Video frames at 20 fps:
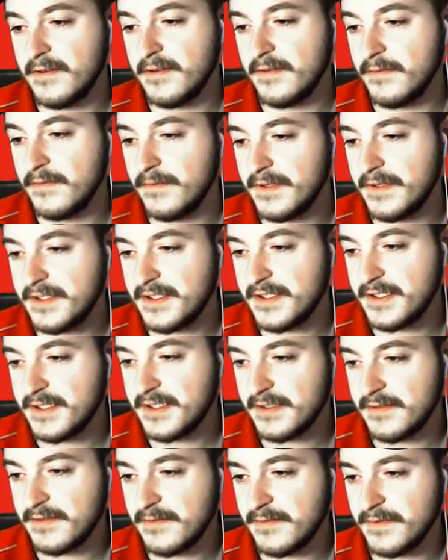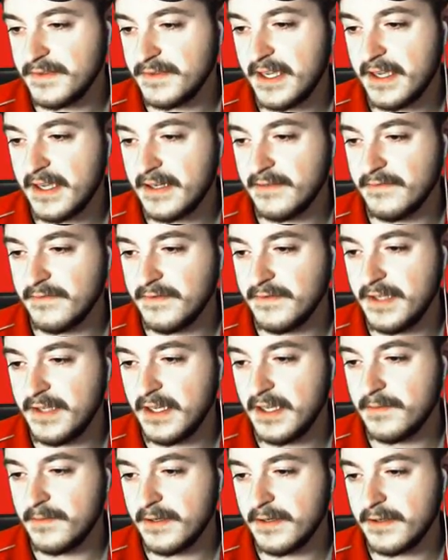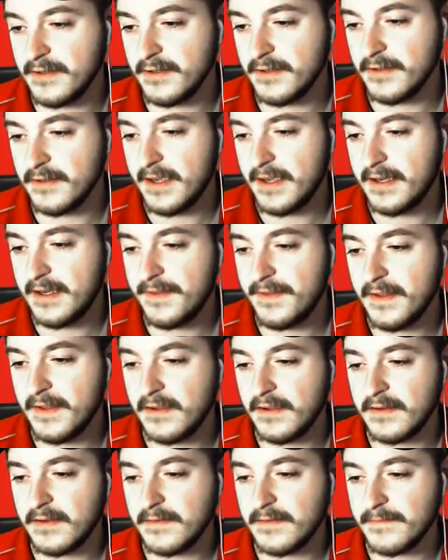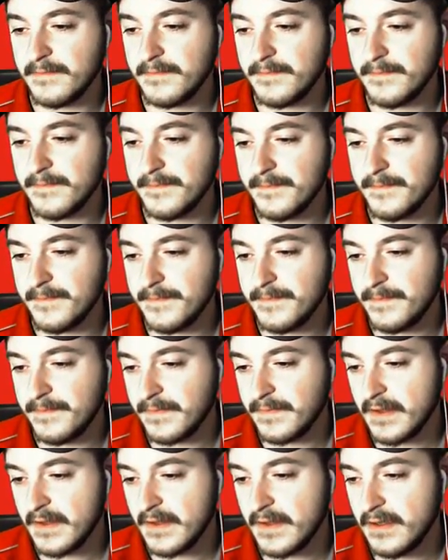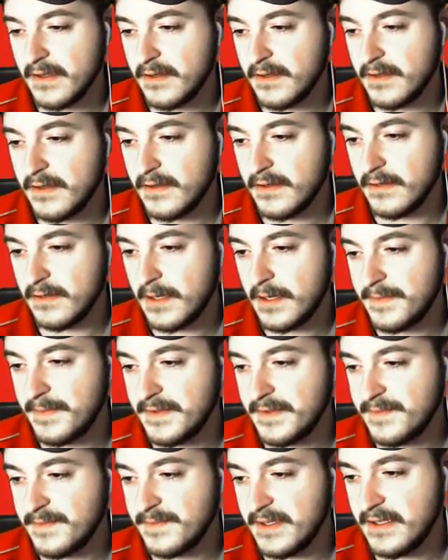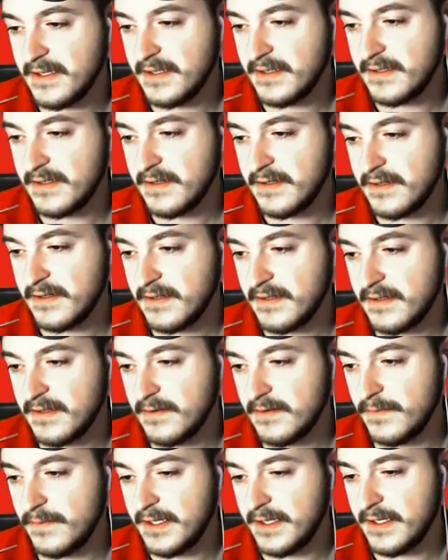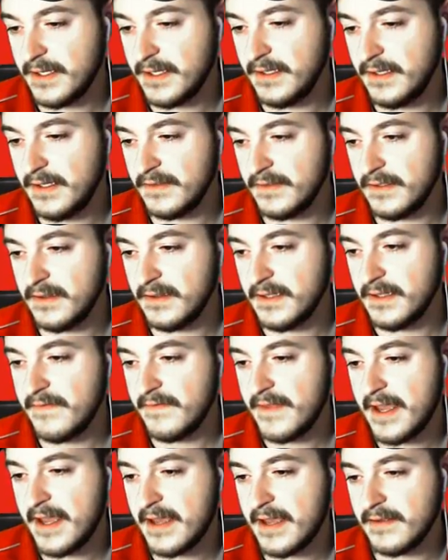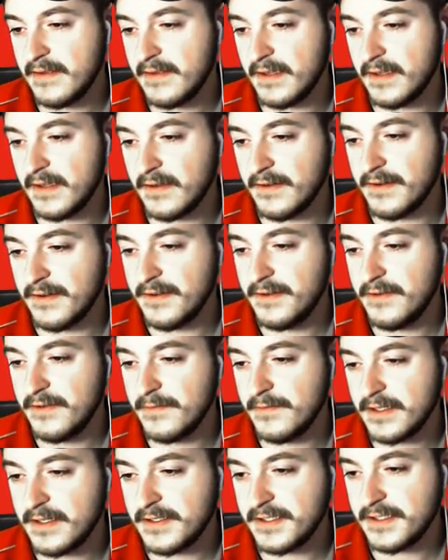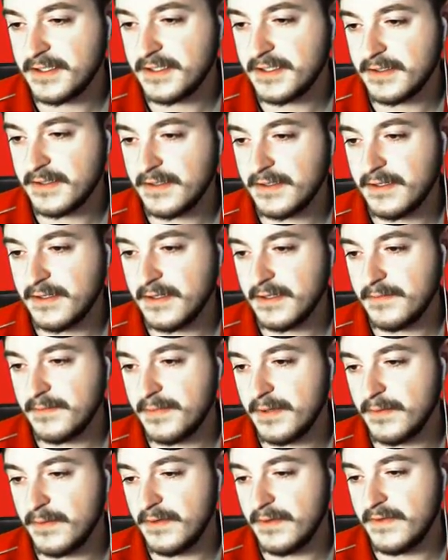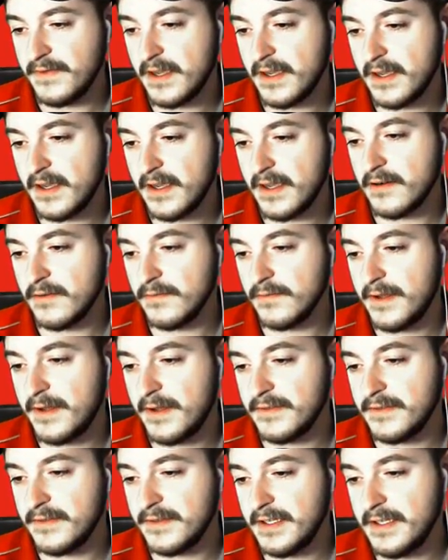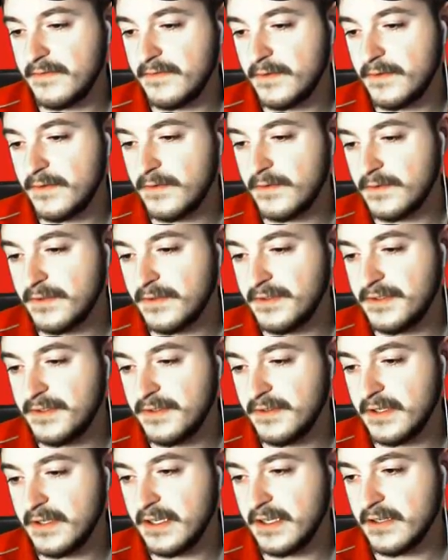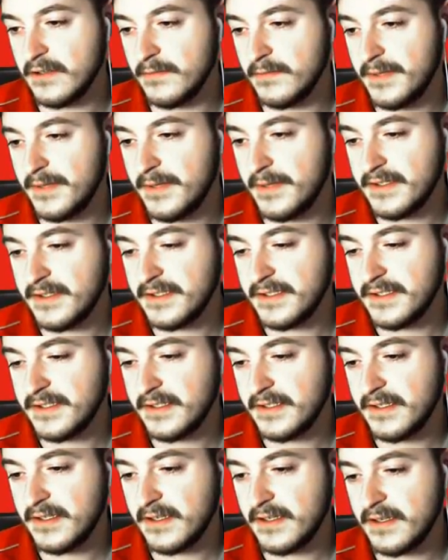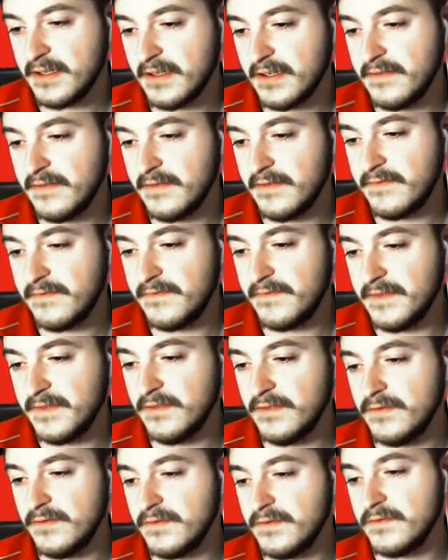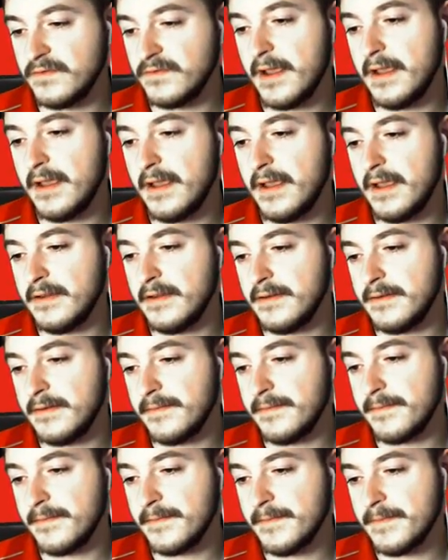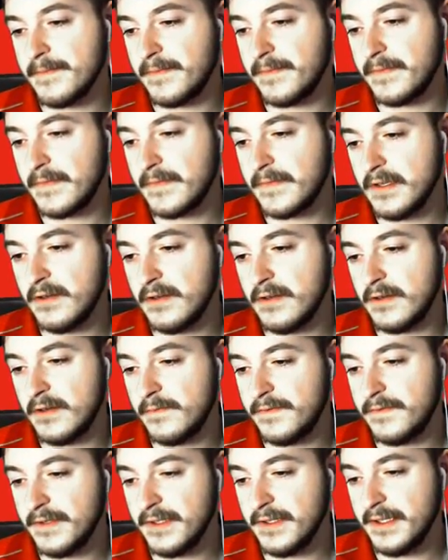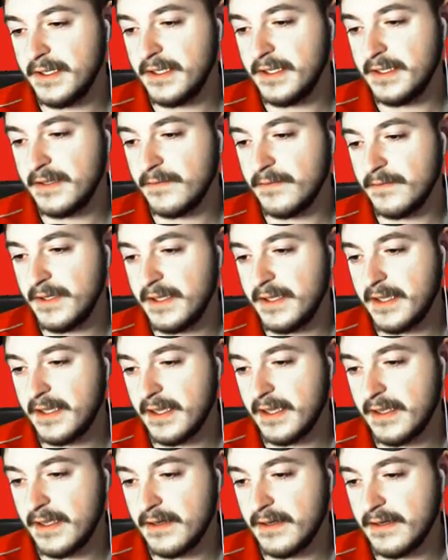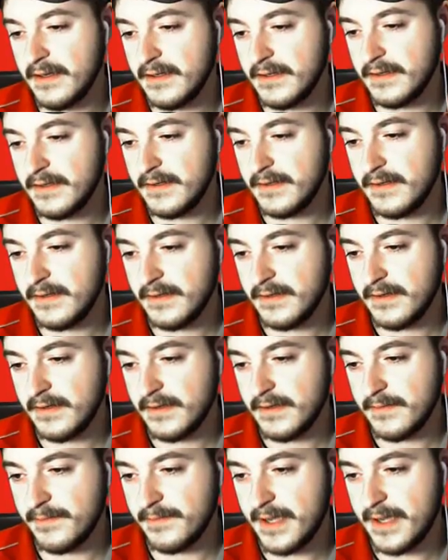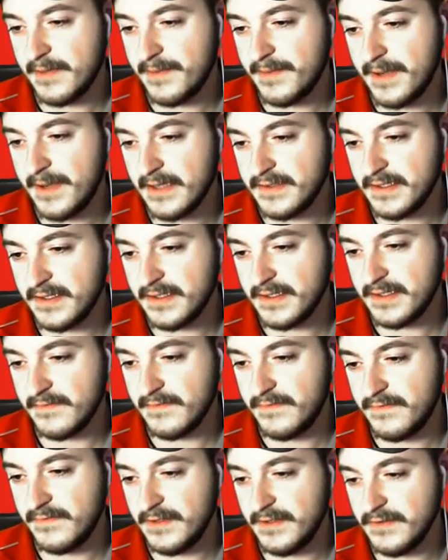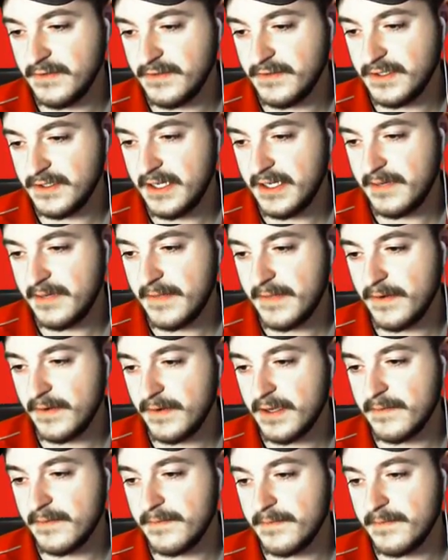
which was kind of dumb on her end, I think. Rapid Spin, we can easily live that, it's not gonna do much, but we've got our Razor Leaf, which will do a whole bunch. Confuse Ray, hopefully we can bypass the confusion. Yep, there we go.